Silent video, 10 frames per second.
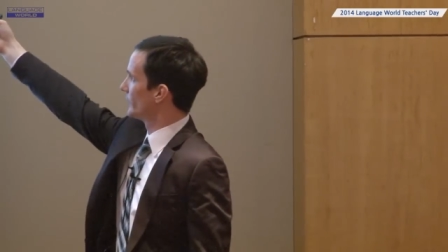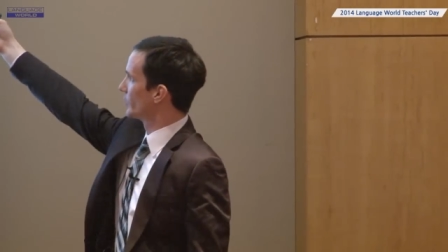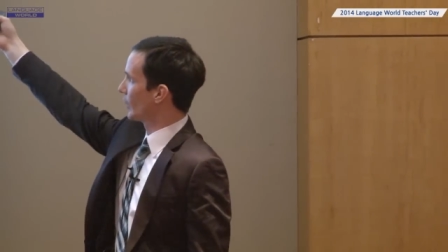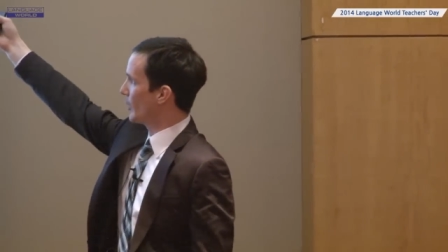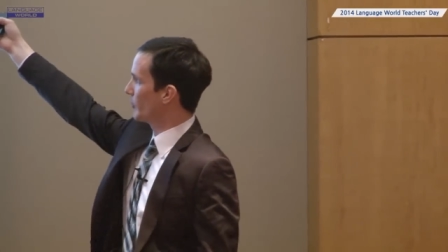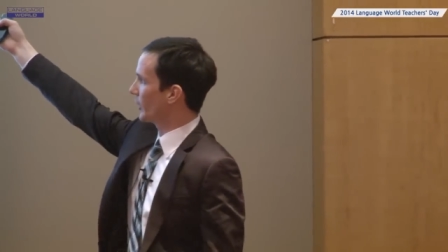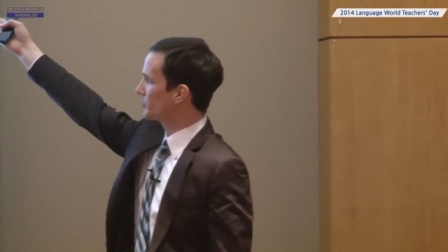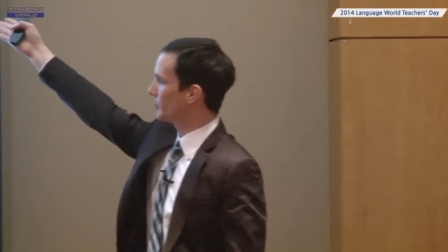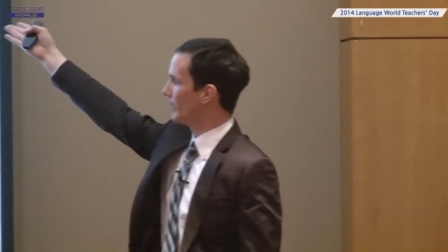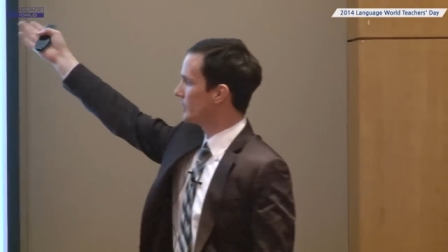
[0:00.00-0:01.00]
grammar
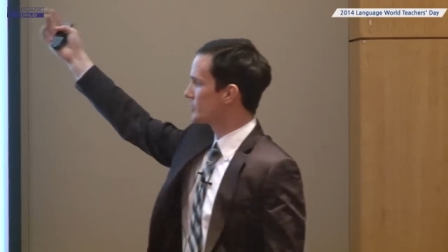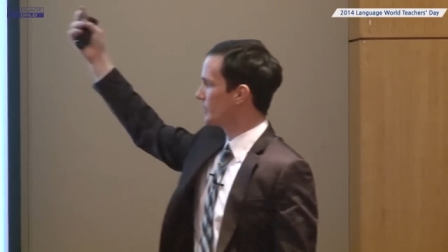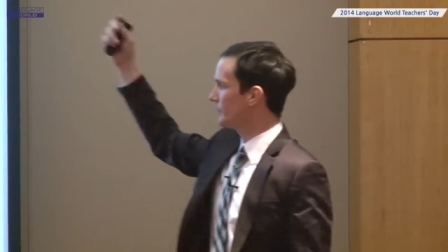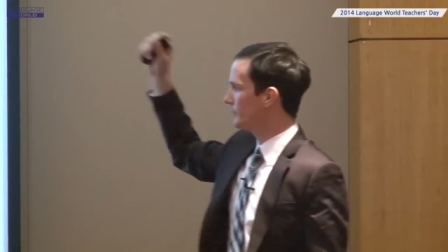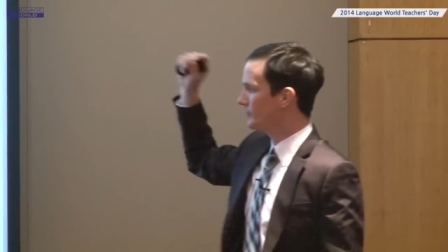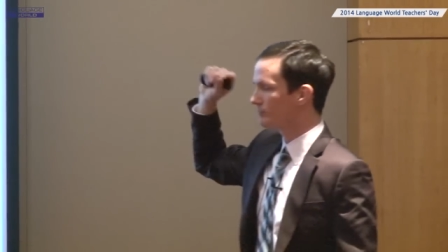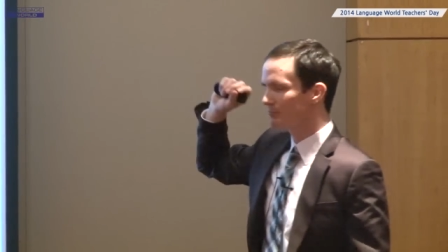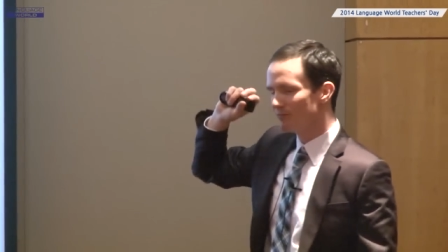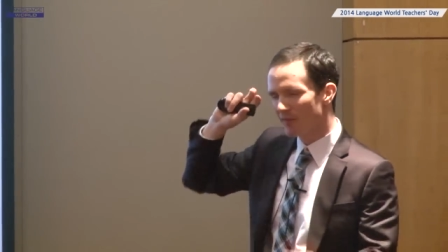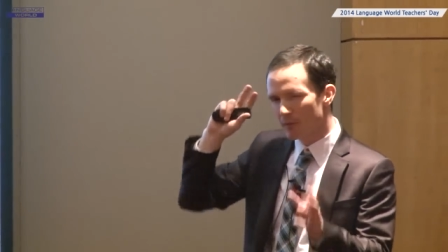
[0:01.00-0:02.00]
explanation,
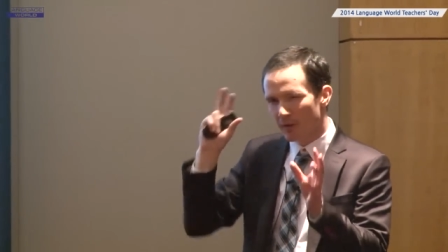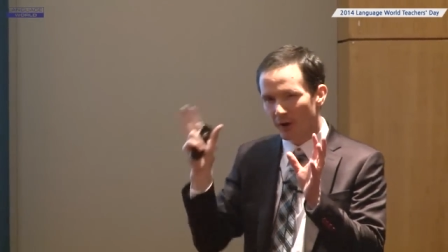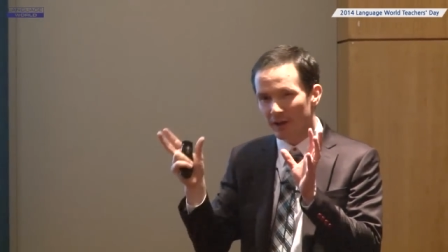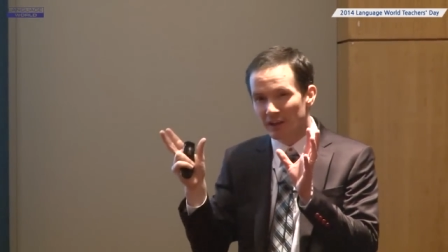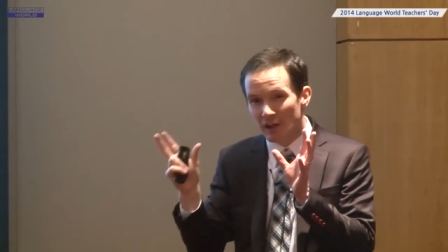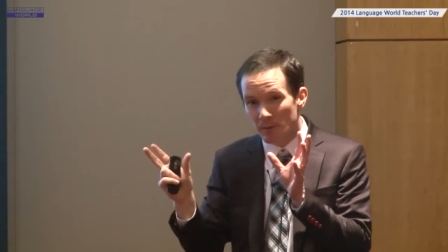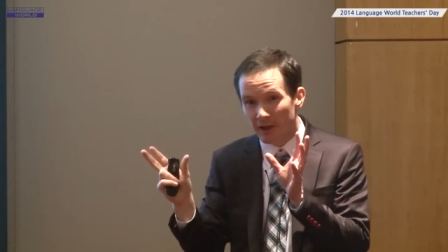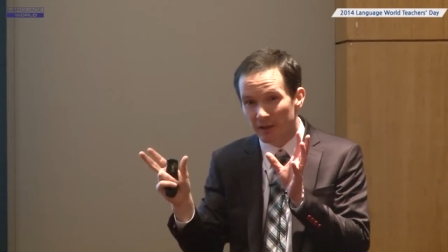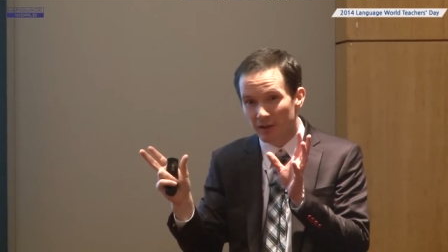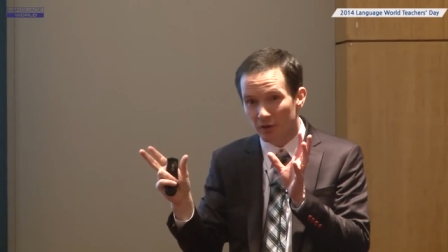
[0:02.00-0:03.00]
very
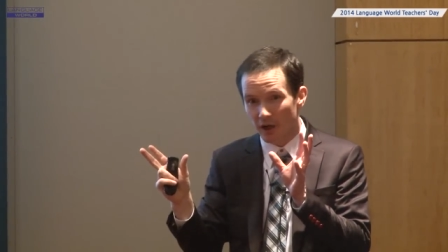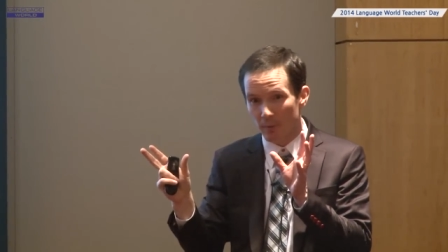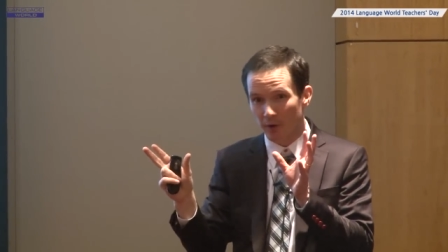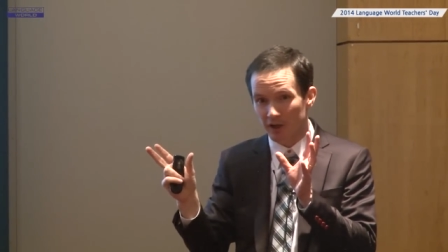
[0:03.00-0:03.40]
limited grammar